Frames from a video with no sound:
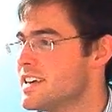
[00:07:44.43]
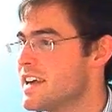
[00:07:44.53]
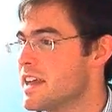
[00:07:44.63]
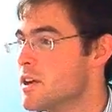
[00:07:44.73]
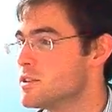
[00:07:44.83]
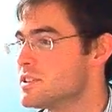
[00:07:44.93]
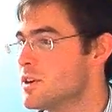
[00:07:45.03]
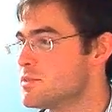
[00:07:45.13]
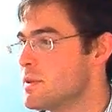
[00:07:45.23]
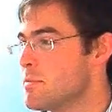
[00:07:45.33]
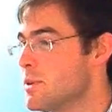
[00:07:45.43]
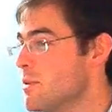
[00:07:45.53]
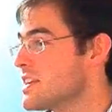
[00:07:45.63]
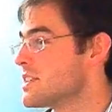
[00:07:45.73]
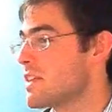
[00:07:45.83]
And those people don't
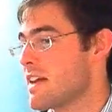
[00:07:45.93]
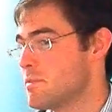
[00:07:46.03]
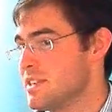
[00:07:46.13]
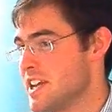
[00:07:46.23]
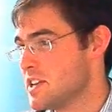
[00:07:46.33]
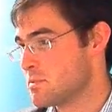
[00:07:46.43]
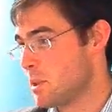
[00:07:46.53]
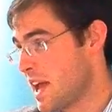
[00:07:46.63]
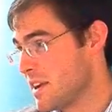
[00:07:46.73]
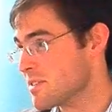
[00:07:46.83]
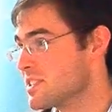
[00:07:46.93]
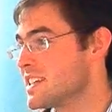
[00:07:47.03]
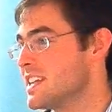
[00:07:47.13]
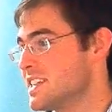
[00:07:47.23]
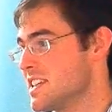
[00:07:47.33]
necessarily have to be tennis players to
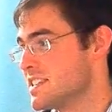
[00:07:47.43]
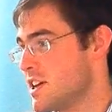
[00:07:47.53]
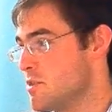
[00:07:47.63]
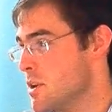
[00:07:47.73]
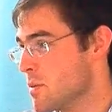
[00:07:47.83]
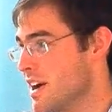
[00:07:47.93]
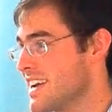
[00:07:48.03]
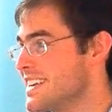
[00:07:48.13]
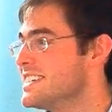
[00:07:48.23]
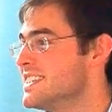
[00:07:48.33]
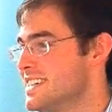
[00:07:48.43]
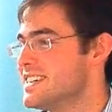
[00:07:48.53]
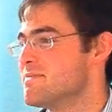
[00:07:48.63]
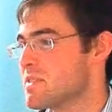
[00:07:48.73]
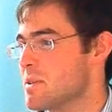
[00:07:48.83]
get tennis elbow, right?
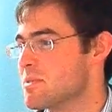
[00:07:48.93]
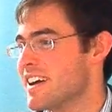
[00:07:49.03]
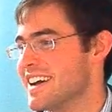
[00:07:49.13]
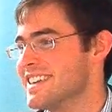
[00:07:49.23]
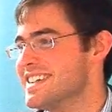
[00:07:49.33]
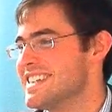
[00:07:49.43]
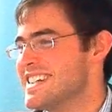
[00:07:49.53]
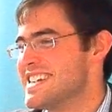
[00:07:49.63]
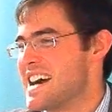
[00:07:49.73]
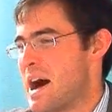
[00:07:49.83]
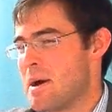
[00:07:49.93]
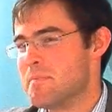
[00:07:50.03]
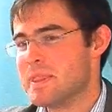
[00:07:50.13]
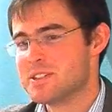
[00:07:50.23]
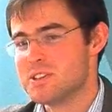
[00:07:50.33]
Okay.
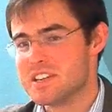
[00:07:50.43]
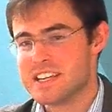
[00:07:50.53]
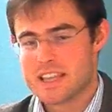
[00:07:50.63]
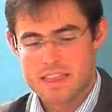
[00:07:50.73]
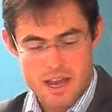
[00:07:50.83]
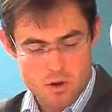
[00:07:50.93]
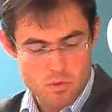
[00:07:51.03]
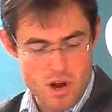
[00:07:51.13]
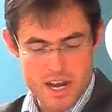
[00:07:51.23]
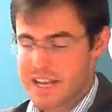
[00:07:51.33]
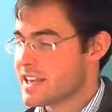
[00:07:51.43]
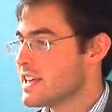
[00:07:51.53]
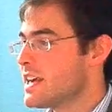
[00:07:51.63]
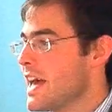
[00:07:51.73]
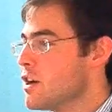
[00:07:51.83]
So you can get that chronic
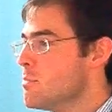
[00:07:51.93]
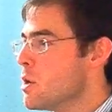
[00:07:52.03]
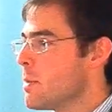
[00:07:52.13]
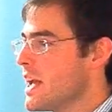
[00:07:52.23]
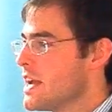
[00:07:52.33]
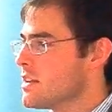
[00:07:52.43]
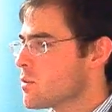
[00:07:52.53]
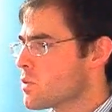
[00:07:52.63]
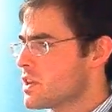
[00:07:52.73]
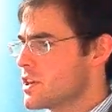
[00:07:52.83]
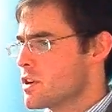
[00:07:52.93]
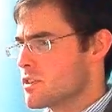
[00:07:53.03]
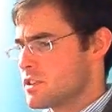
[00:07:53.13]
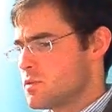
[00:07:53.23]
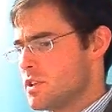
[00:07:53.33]
elbow pain that really
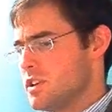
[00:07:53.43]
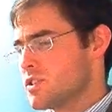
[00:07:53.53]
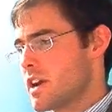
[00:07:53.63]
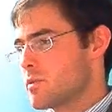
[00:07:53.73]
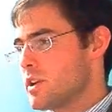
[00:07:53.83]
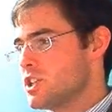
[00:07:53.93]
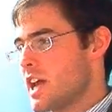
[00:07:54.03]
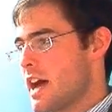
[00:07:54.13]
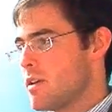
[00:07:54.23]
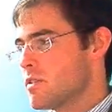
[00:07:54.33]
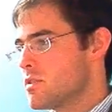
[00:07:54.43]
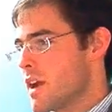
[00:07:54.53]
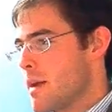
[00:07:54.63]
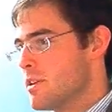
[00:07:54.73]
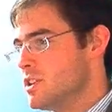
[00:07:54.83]
hurts when you try to reach out,
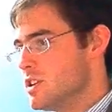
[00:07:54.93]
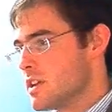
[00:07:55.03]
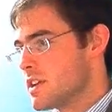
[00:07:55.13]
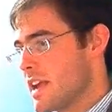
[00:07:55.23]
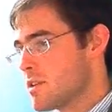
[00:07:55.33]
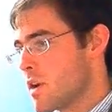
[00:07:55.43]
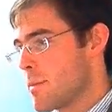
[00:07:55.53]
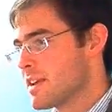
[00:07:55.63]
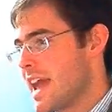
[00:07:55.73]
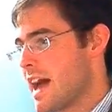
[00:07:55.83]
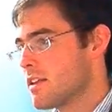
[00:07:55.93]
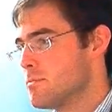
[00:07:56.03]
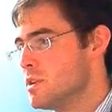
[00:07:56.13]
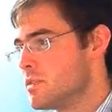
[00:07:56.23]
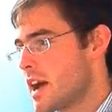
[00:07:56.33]
grab a gallon of
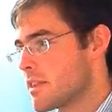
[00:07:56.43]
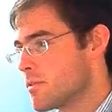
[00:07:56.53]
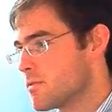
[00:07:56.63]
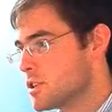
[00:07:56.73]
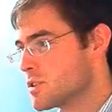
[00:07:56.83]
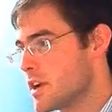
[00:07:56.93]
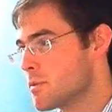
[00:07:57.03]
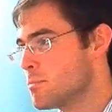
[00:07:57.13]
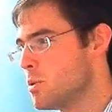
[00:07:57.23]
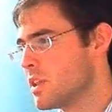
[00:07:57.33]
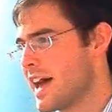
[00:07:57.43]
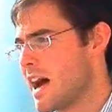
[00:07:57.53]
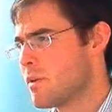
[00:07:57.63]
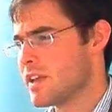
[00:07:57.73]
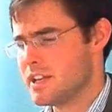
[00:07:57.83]
milk out of the refrigerator, pull it
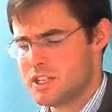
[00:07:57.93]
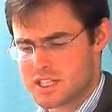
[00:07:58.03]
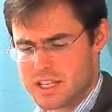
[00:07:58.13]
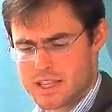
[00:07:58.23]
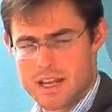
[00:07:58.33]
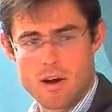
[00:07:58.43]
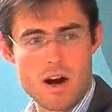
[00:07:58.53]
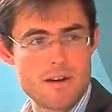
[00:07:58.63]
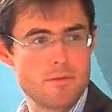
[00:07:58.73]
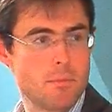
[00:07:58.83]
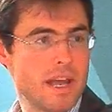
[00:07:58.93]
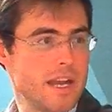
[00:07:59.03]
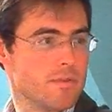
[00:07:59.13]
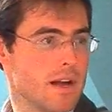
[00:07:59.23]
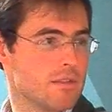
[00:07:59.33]
out, and you just get that awful
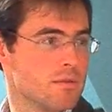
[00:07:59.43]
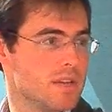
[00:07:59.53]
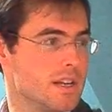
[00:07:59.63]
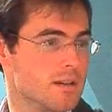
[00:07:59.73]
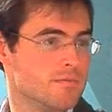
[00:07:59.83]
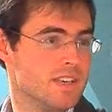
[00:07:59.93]
pain right through here.